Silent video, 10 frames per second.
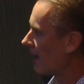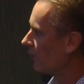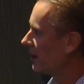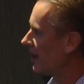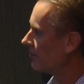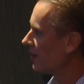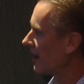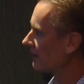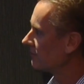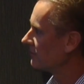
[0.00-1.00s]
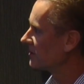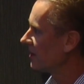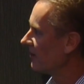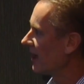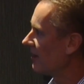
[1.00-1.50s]
we had about
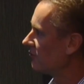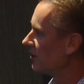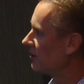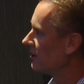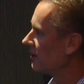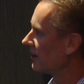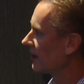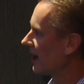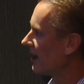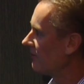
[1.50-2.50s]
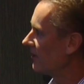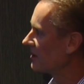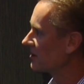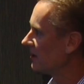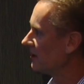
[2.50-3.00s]
700
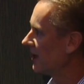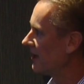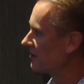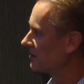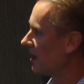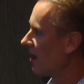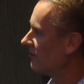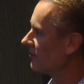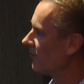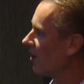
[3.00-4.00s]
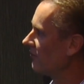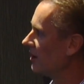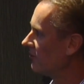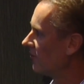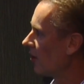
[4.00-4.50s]
cardiovascular deaths over the
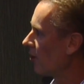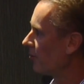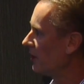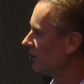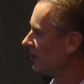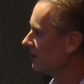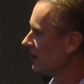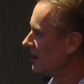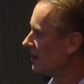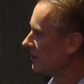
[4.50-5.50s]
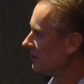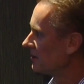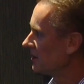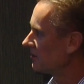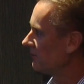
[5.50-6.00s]
5-year follow-up period,
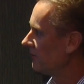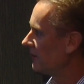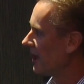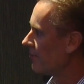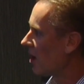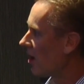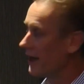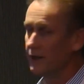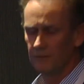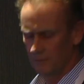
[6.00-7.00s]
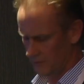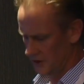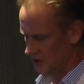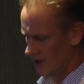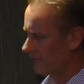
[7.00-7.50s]
650 MI and
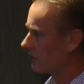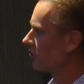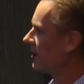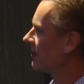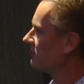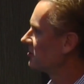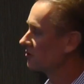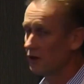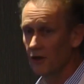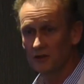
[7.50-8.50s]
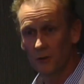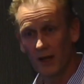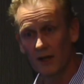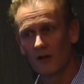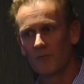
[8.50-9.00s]
just over 300 strokes. So we
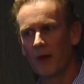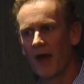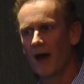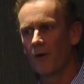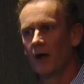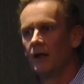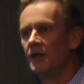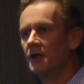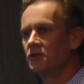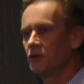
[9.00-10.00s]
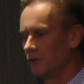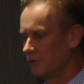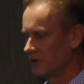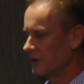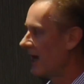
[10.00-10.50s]
had a lot of power
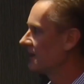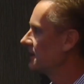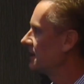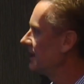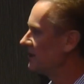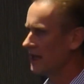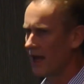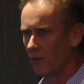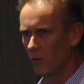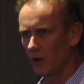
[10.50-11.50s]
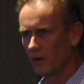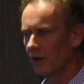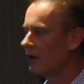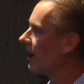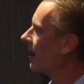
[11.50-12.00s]
to start to tease out or
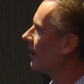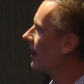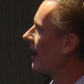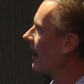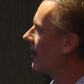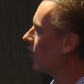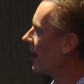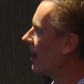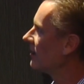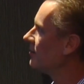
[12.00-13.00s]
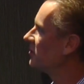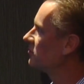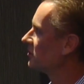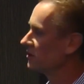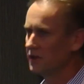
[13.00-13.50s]
how
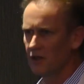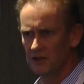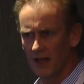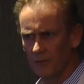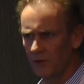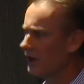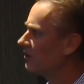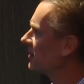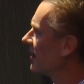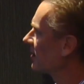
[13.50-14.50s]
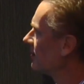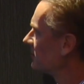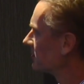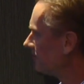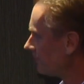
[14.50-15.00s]
lipids were associated with those outcomes.